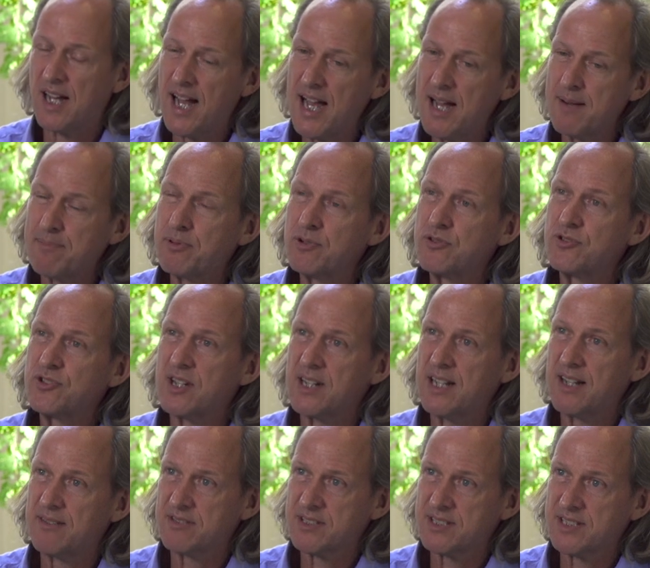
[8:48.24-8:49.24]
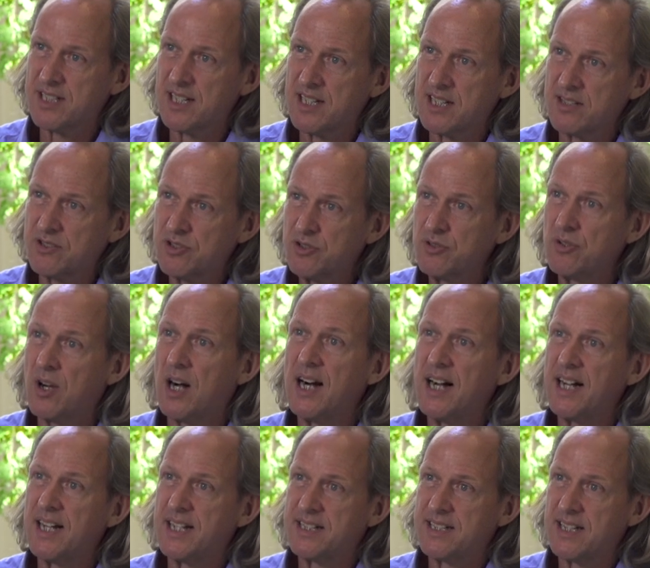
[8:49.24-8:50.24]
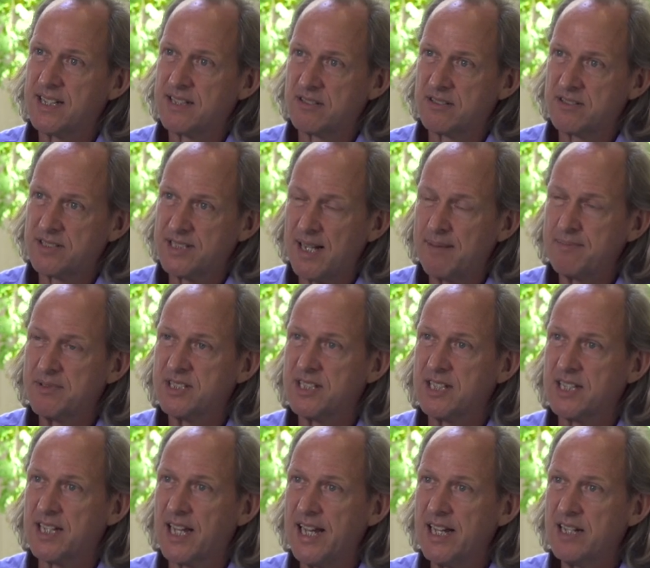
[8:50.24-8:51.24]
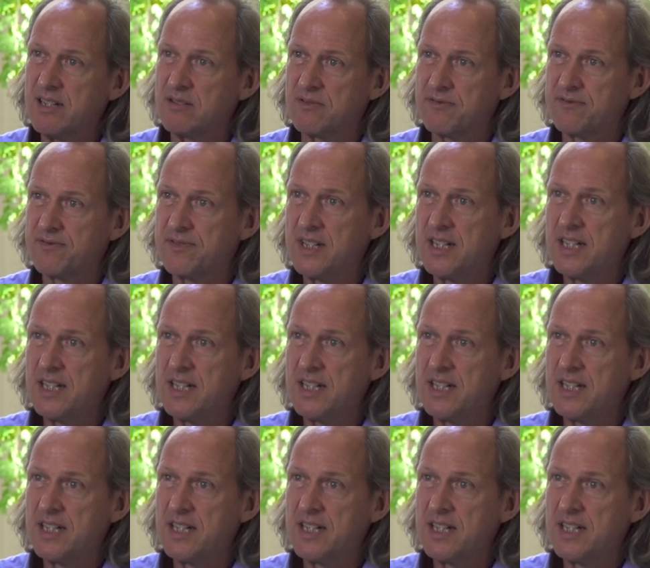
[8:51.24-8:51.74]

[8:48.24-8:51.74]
air pollution levels that are too high, that are damaging health.